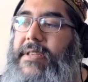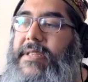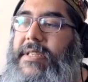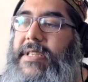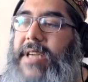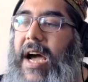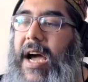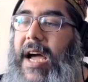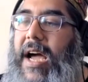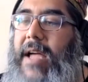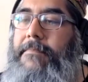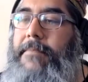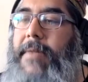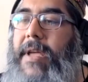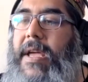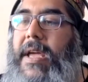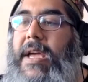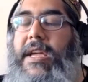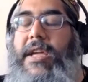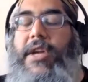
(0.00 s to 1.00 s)
time,
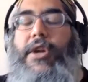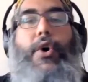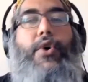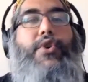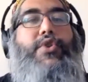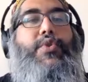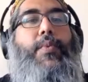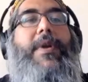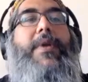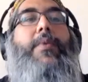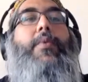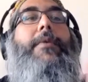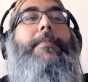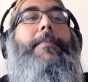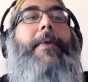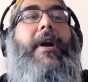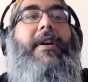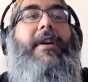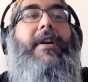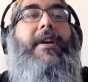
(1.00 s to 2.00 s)
he goes, we would
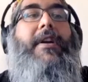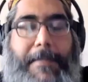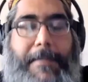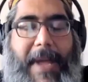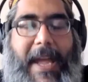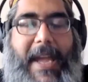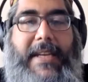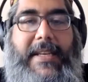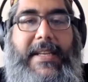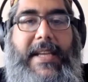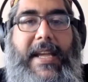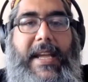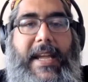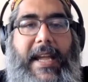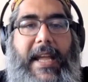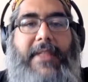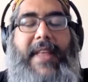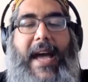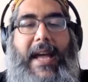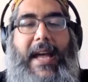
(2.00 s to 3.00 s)
participate
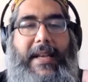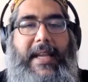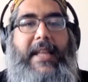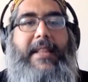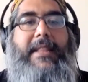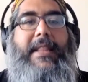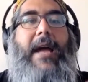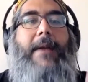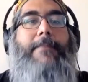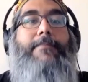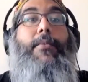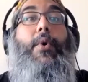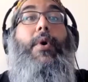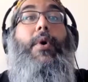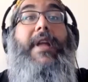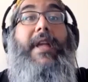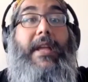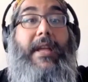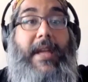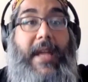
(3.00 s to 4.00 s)
in that
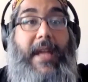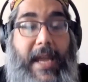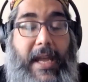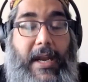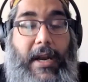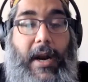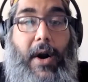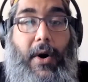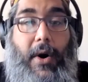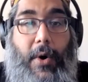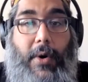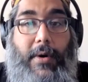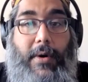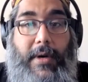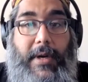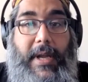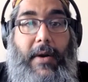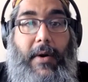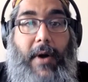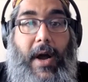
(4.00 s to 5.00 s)
mourning in our
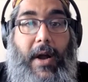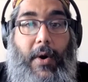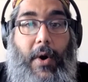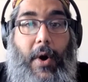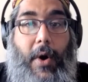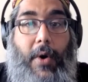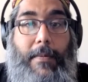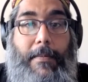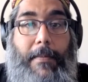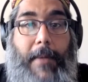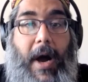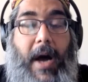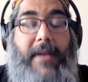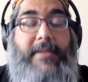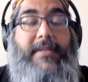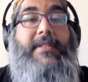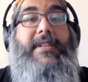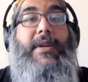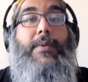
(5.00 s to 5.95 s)
own mosques,